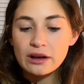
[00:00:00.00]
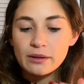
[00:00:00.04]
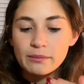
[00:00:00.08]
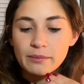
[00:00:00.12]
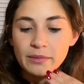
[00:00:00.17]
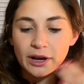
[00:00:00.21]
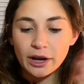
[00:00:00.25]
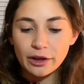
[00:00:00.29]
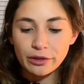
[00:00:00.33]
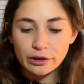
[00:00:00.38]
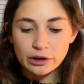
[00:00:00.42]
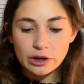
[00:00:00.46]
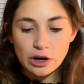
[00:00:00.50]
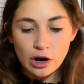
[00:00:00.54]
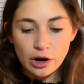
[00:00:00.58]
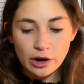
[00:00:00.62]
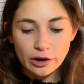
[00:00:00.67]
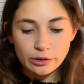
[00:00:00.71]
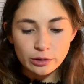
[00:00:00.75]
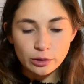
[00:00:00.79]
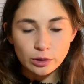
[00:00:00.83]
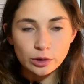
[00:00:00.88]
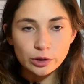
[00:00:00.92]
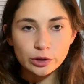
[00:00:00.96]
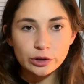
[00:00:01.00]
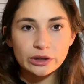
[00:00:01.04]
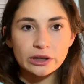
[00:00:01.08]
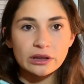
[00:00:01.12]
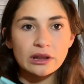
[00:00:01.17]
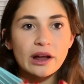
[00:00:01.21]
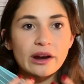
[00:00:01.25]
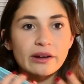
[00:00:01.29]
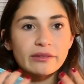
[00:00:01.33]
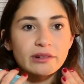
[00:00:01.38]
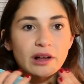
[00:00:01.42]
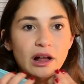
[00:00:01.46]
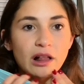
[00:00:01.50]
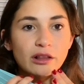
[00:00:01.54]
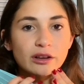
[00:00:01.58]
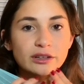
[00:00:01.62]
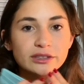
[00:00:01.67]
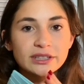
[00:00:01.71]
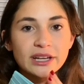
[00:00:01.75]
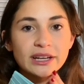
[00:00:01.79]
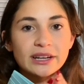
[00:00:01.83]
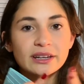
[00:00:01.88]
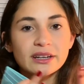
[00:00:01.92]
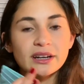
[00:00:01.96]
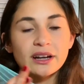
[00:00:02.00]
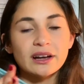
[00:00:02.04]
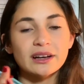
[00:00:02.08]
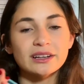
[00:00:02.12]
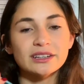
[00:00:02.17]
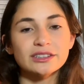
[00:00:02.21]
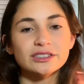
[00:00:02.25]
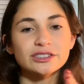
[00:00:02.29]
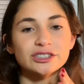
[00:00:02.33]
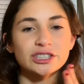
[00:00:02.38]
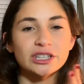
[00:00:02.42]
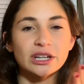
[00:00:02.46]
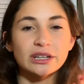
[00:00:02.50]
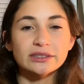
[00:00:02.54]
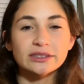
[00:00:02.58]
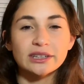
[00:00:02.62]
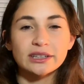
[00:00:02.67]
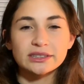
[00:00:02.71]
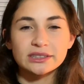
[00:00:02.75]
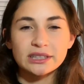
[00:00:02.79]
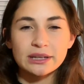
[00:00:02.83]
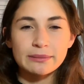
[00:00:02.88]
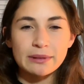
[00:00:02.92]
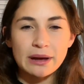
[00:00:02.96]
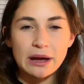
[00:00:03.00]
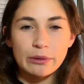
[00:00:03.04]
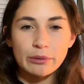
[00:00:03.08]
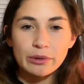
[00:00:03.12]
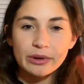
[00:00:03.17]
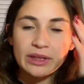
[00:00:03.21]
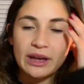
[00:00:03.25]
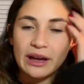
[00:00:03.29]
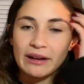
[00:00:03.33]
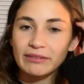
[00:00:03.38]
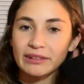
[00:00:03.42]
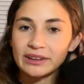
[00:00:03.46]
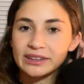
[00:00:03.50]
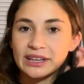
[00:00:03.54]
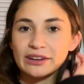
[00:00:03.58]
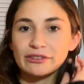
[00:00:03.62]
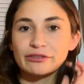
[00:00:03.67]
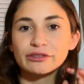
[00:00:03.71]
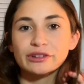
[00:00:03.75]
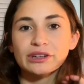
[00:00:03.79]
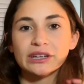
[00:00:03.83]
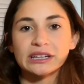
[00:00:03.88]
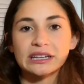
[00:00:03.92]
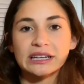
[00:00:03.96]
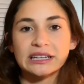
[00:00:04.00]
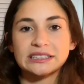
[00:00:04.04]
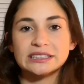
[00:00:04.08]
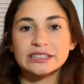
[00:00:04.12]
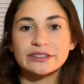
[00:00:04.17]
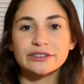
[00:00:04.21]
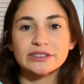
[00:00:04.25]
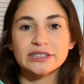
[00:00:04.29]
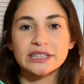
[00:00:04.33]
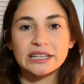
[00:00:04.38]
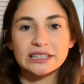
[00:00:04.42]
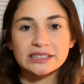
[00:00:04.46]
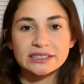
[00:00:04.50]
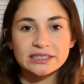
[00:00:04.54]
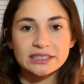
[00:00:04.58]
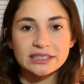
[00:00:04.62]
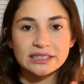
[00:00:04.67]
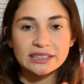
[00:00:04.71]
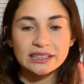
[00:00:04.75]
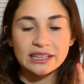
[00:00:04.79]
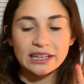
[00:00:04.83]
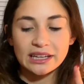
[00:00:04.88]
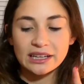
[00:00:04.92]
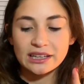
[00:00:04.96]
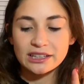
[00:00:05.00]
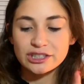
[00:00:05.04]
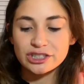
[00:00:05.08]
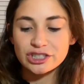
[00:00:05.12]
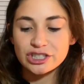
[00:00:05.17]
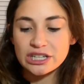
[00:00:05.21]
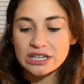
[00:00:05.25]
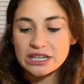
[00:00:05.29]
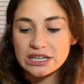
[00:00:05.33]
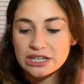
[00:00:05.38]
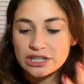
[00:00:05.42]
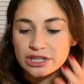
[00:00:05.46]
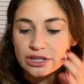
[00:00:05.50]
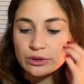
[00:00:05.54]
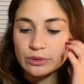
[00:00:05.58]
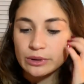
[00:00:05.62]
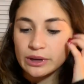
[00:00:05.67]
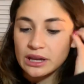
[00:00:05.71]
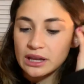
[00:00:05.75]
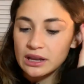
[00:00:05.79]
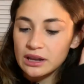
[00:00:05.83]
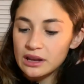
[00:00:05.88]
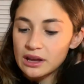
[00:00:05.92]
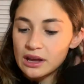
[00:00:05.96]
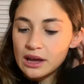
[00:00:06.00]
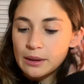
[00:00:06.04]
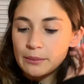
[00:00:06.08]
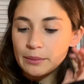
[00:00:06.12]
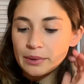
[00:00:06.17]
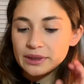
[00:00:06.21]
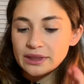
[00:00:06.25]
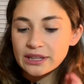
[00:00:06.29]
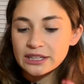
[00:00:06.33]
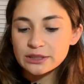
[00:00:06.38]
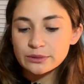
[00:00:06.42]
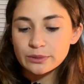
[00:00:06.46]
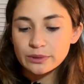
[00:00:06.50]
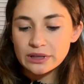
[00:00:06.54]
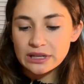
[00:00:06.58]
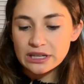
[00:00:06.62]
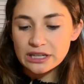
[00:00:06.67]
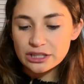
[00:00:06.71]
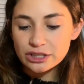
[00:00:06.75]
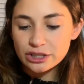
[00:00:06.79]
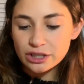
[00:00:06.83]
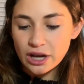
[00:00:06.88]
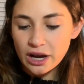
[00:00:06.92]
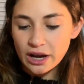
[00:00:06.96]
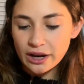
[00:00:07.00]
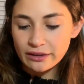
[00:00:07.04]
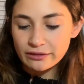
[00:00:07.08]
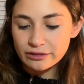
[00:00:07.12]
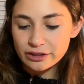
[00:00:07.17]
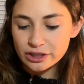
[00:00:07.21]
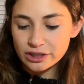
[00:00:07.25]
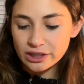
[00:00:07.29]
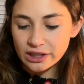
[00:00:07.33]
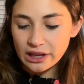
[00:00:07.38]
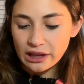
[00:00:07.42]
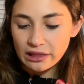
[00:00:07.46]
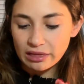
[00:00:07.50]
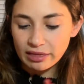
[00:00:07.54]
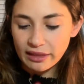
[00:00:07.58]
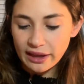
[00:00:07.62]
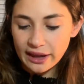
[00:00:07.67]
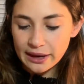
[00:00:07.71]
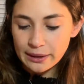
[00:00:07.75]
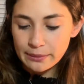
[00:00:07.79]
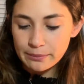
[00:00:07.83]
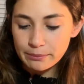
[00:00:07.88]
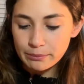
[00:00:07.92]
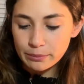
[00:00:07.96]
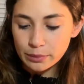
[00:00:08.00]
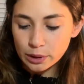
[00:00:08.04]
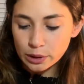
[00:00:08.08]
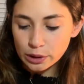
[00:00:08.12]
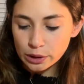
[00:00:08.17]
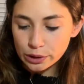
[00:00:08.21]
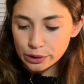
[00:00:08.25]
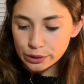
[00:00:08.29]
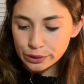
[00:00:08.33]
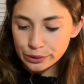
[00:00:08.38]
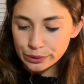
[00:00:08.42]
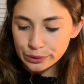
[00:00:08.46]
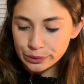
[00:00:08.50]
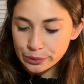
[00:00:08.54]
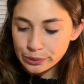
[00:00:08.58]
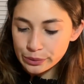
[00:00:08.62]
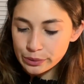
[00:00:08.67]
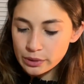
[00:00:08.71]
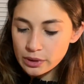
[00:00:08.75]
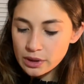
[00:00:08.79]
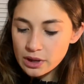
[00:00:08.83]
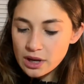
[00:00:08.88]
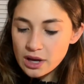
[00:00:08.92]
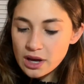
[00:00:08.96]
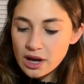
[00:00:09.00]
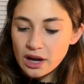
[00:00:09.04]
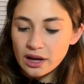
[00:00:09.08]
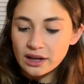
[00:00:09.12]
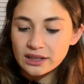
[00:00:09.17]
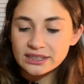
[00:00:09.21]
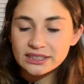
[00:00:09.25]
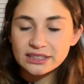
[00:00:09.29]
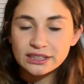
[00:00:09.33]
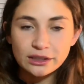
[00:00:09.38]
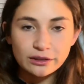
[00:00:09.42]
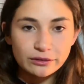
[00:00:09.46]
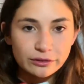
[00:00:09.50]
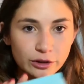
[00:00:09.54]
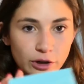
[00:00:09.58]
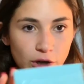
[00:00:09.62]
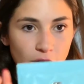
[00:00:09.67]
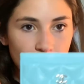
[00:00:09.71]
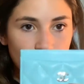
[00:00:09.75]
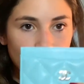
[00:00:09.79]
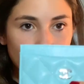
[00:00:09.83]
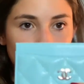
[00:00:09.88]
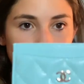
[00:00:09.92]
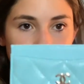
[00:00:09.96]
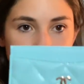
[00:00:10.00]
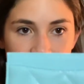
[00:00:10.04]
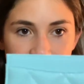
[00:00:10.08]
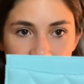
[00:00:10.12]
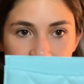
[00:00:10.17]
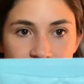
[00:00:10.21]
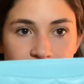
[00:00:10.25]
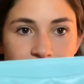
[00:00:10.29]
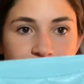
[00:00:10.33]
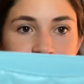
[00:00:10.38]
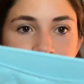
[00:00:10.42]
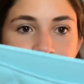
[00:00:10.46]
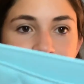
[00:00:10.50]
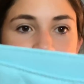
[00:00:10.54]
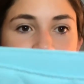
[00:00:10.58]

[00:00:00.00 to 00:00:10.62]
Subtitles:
My other card holder and a lot of colors that Chanel does come out with have like that really nice iridescent like sheen to it. But this one is kind of just like a light blue silver hardware.